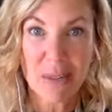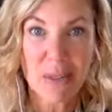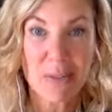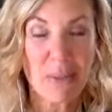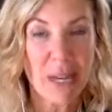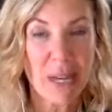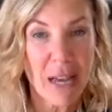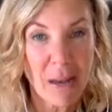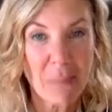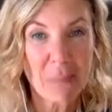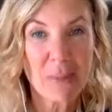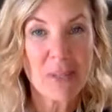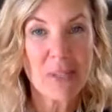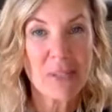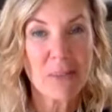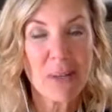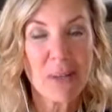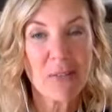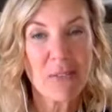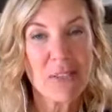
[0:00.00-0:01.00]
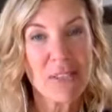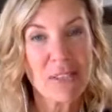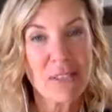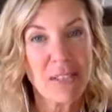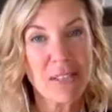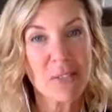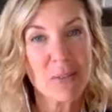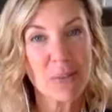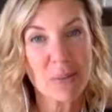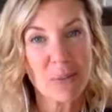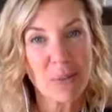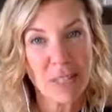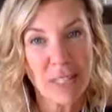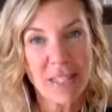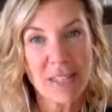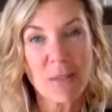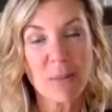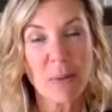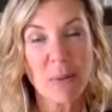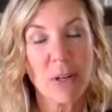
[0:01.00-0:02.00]
We should be happy because we have these little
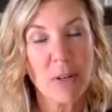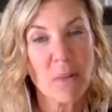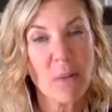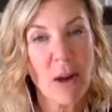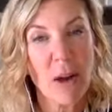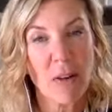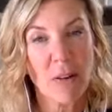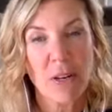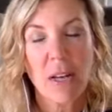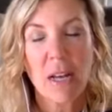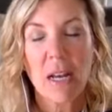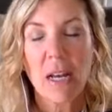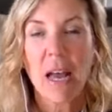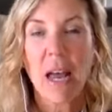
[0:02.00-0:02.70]
kids running around,